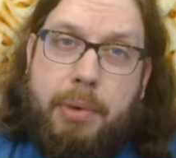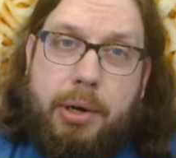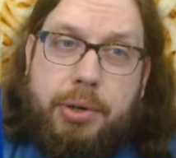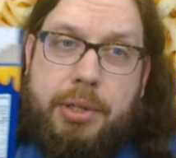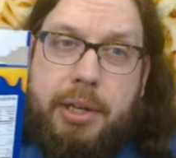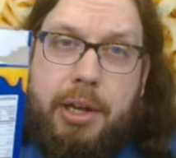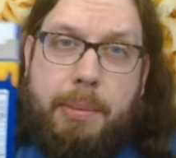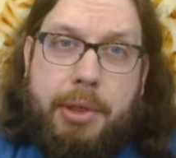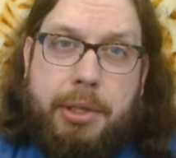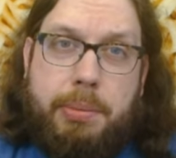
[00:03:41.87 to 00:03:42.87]
margarines
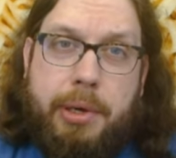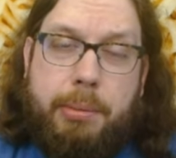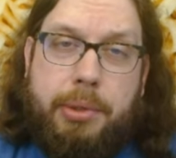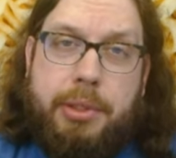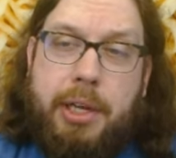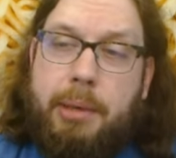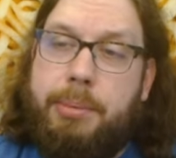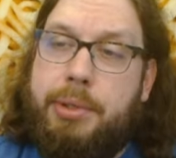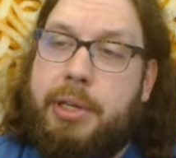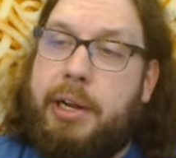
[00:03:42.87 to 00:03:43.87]
that come in the spreadable
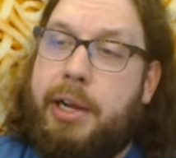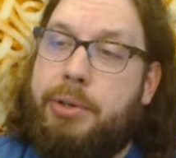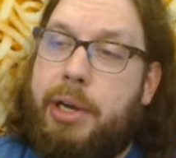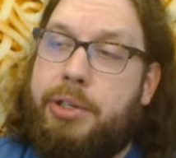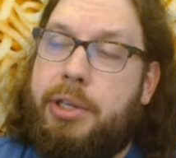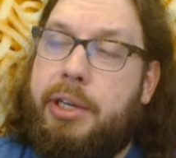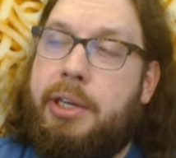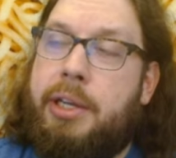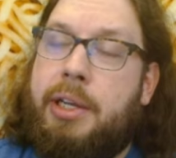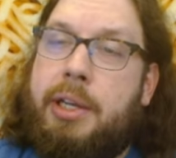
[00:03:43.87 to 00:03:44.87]
tubs are
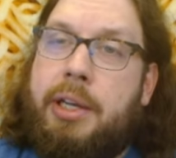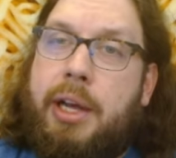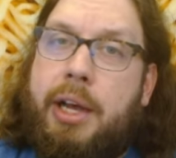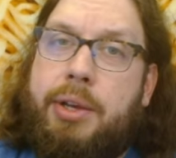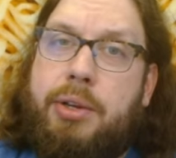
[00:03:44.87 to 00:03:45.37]
non-hydrogenated.